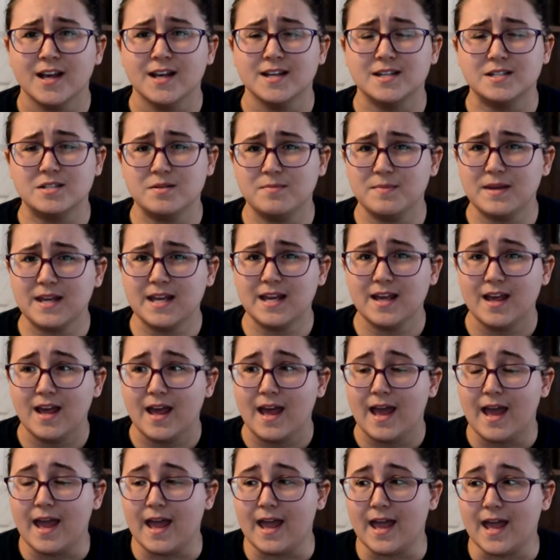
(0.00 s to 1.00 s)
to me,
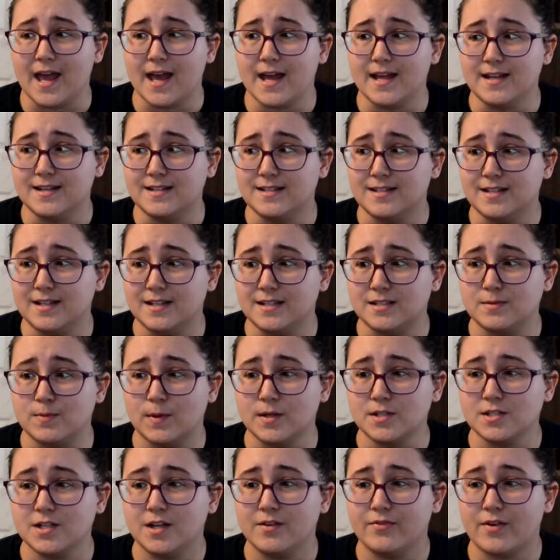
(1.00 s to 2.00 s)
and
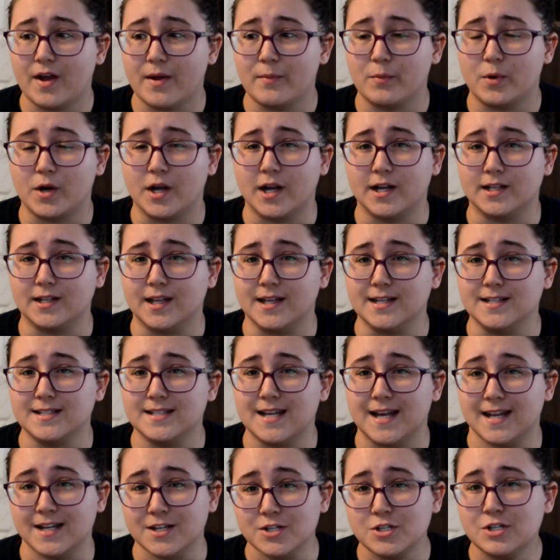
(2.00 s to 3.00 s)
especially if I'm wearing like
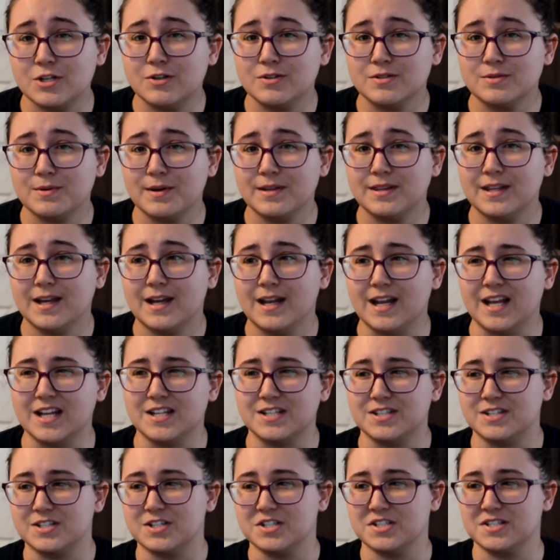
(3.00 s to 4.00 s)
tennis shoes with it,
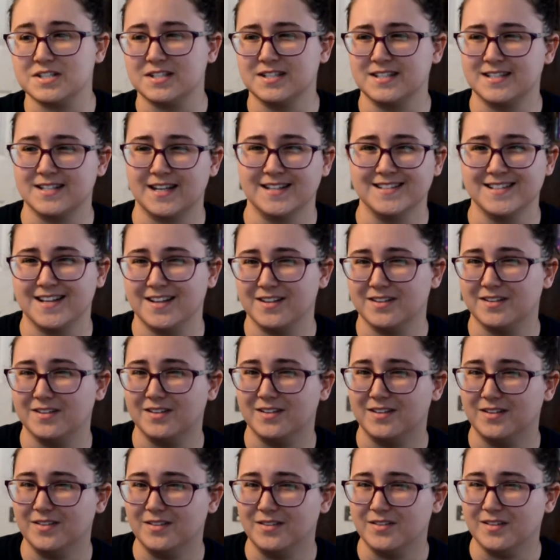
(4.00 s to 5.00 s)
it just doesn't
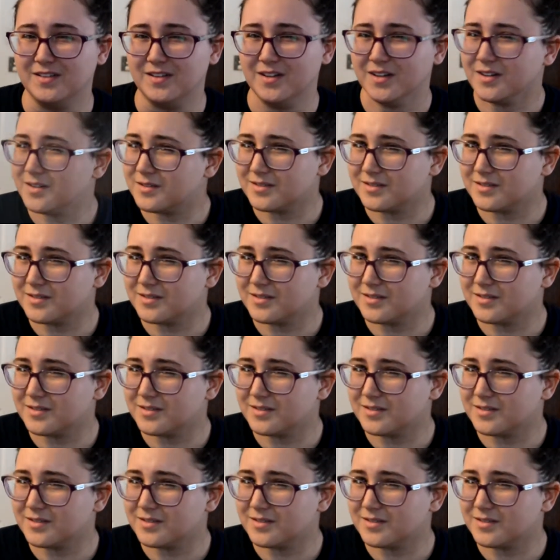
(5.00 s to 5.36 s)
look